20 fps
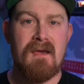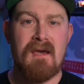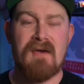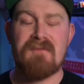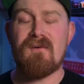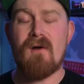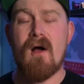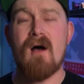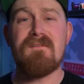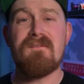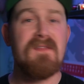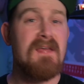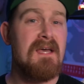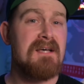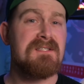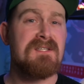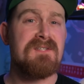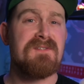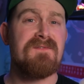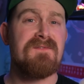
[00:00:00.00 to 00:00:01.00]
And for Hoff and
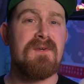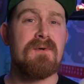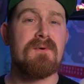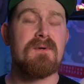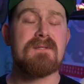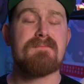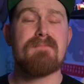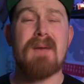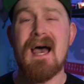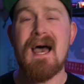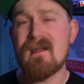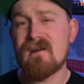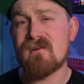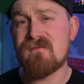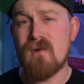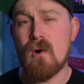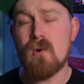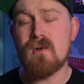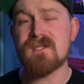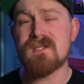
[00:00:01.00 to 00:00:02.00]
ES's viewers, Paddock
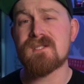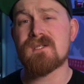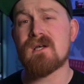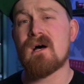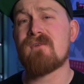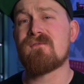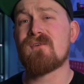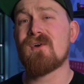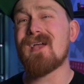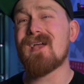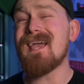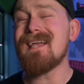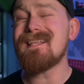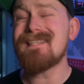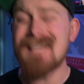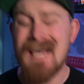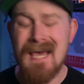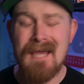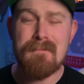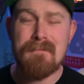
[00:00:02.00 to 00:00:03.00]
Focus is offering a
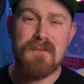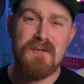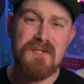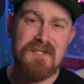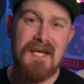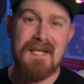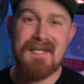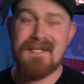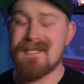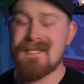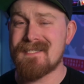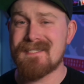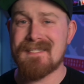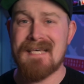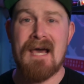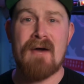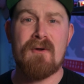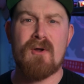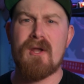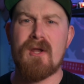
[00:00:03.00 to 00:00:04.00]
10%
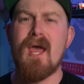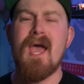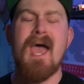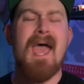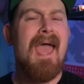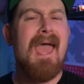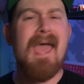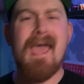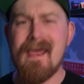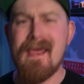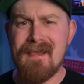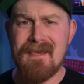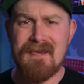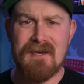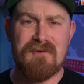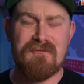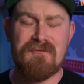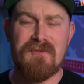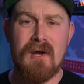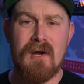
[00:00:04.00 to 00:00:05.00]
discount on any
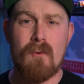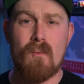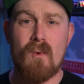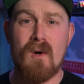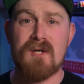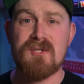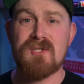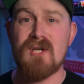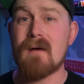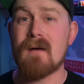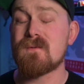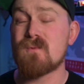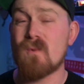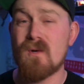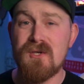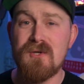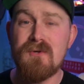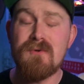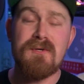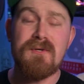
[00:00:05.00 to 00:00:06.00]
of their workshops
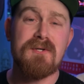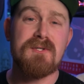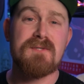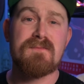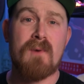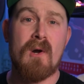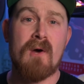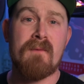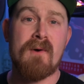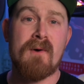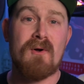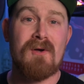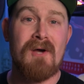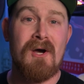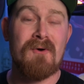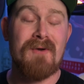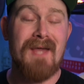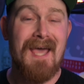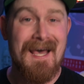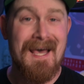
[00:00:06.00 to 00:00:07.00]
when you use promo
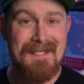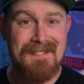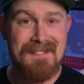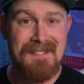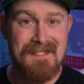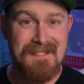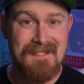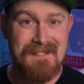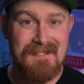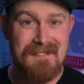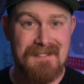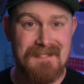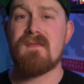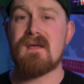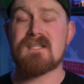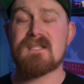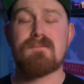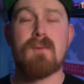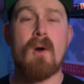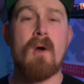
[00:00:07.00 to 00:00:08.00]
code S's.
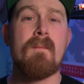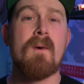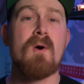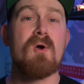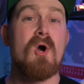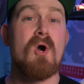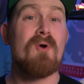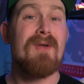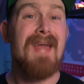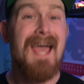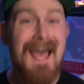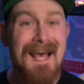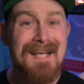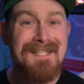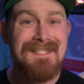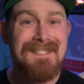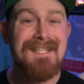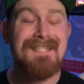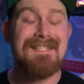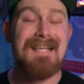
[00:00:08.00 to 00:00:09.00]
That's promo code
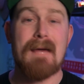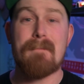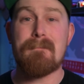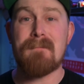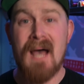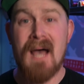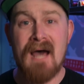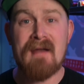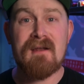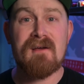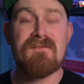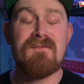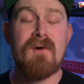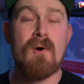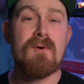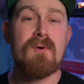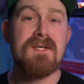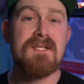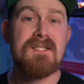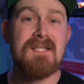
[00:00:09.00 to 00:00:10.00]
S's at
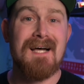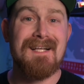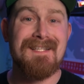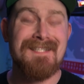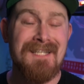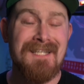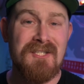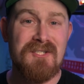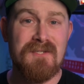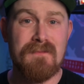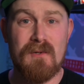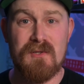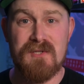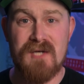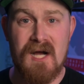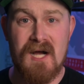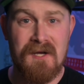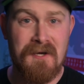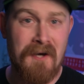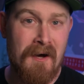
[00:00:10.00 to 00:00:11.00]

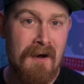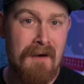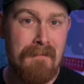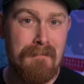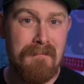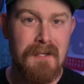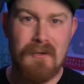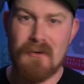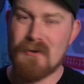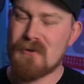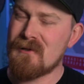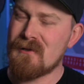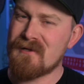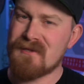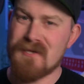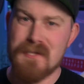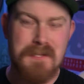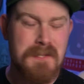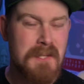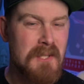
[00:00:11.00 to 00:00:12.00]
paddockfocus.teachable.com or click
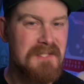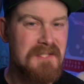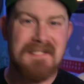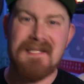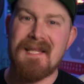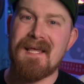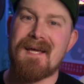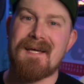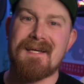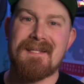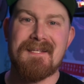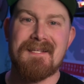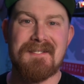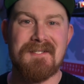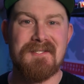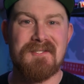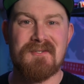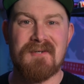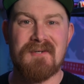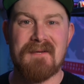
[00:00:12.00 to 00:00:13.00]
the first link in the
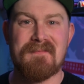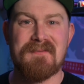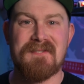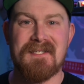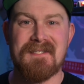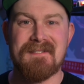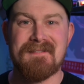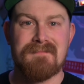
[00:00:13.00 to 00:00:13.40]
description.